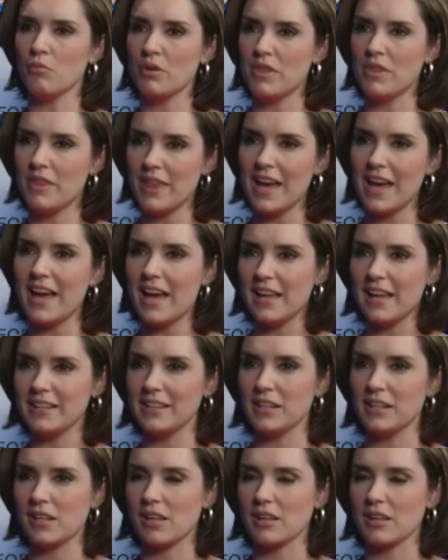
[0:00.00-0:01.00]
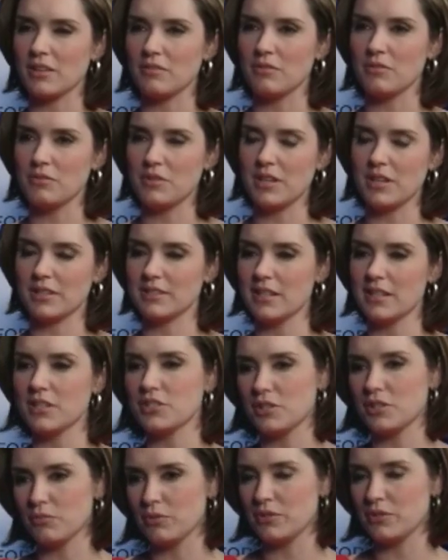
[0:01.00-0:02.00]
With that, it, the
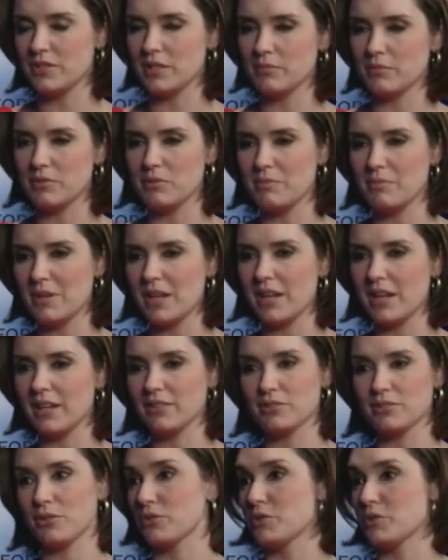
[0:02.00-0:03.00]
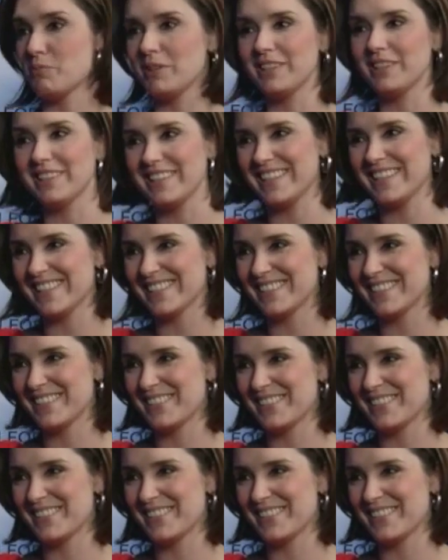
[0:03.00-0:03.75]
extension would seem to be searchability.